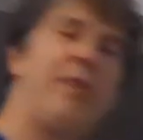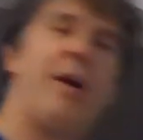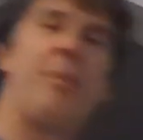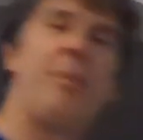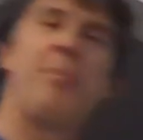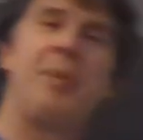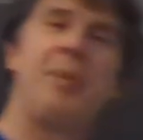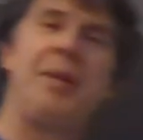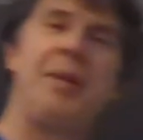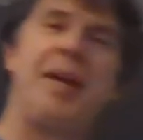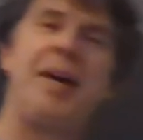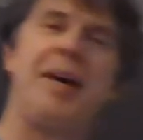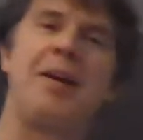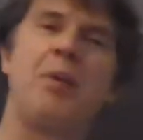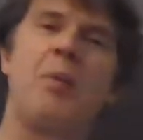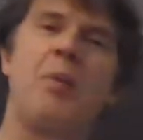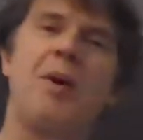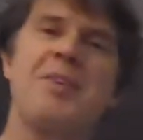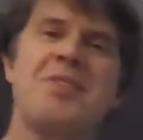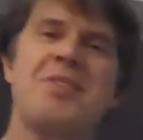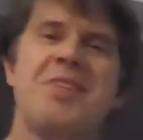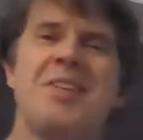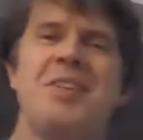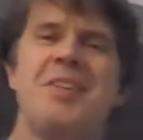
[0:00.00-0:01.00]
up and down. It
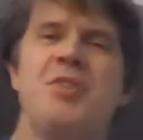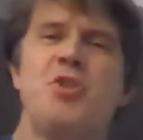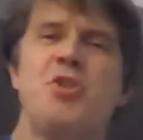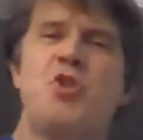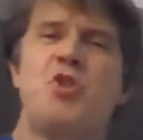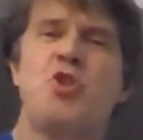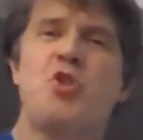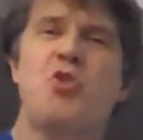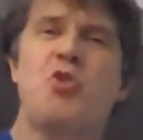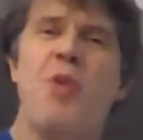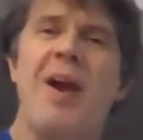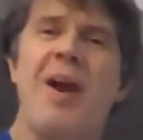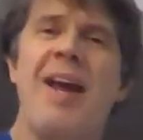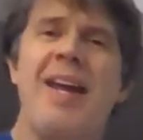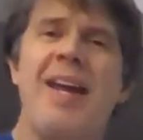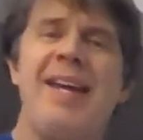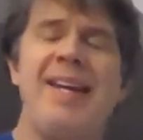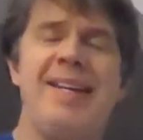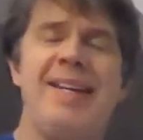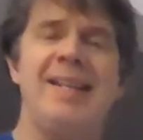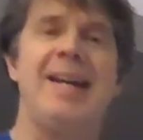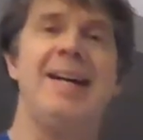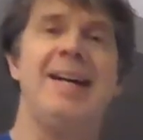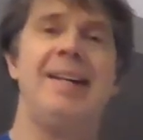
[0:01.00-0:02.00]
wasn't
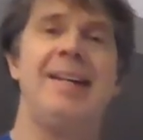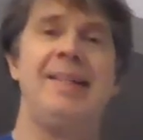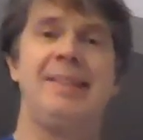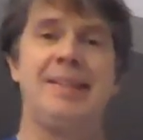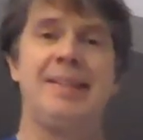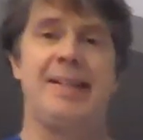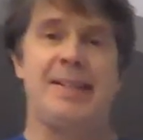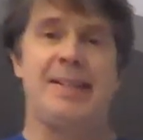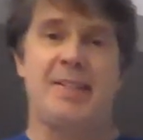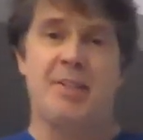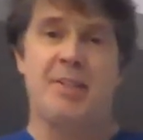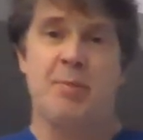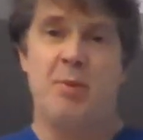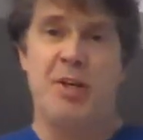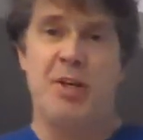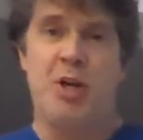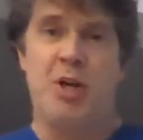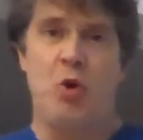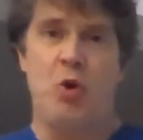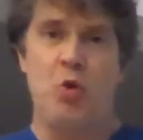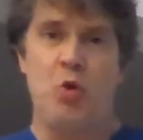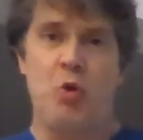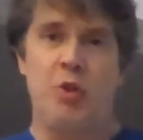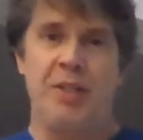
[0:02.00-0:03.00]
constrained like someone
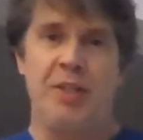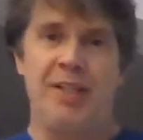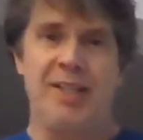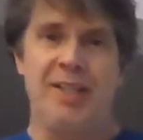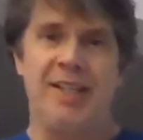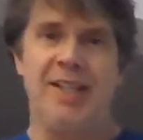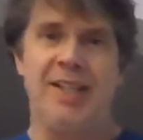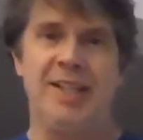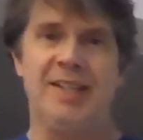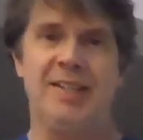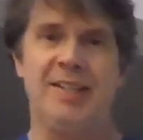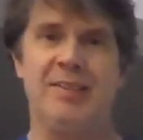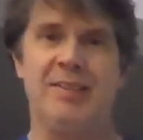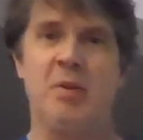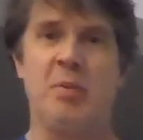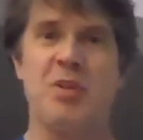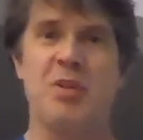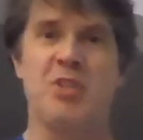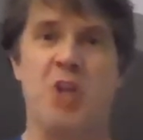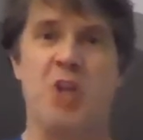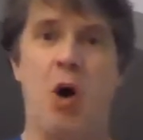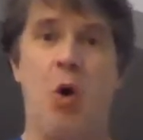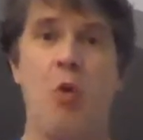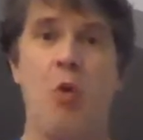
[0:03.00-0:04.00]
holding the end. No
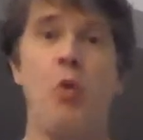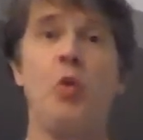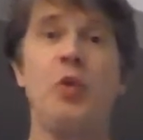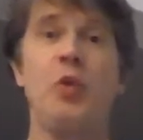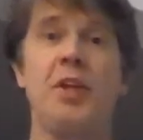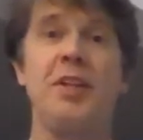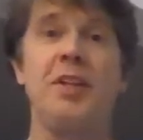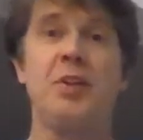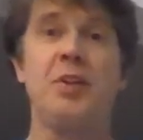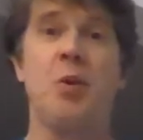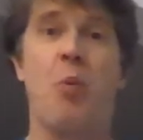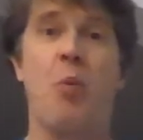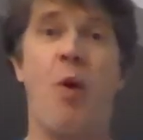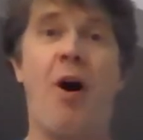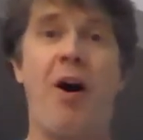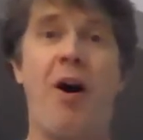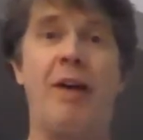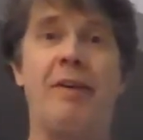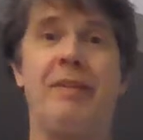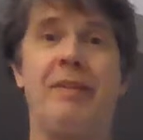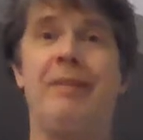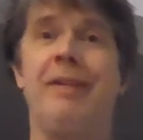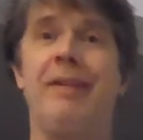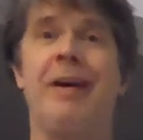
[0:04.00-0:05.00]
one's holding the
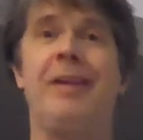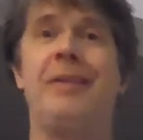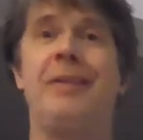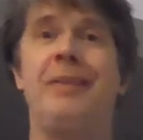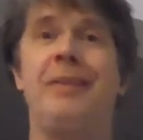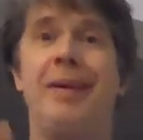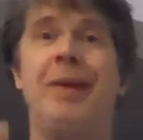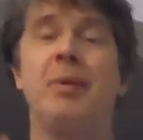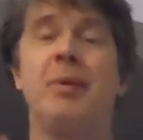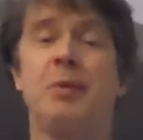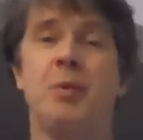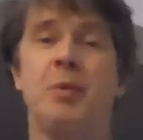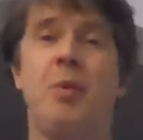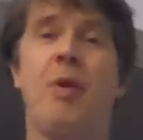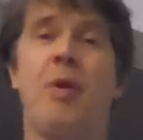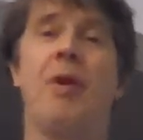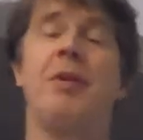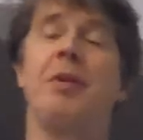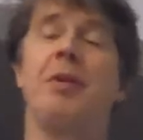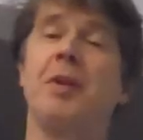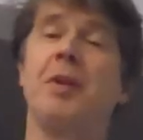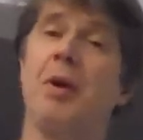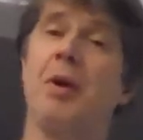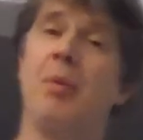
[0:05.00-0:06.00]
water, not allowing the
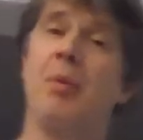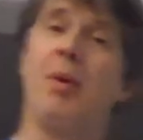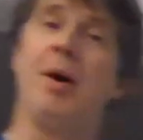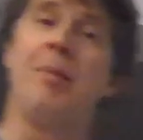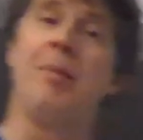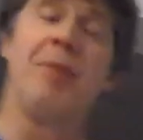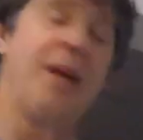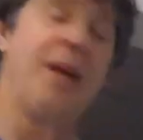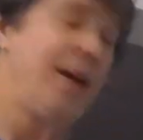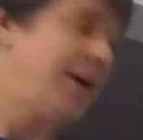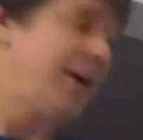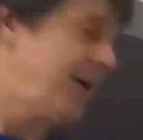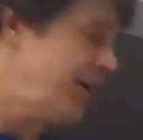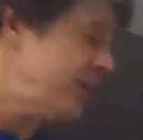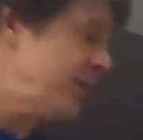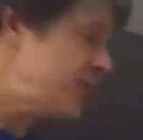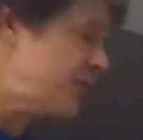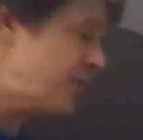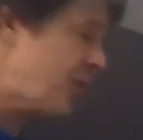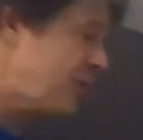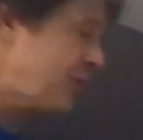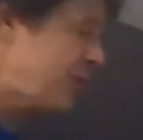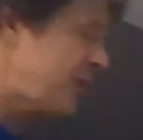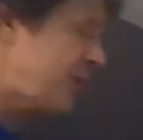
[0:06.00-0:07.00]
water to go up.
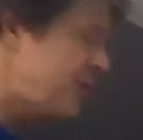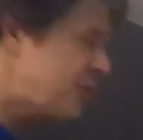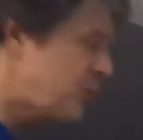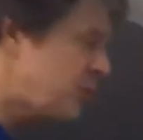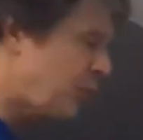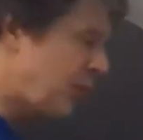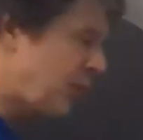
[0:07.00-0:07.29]
So this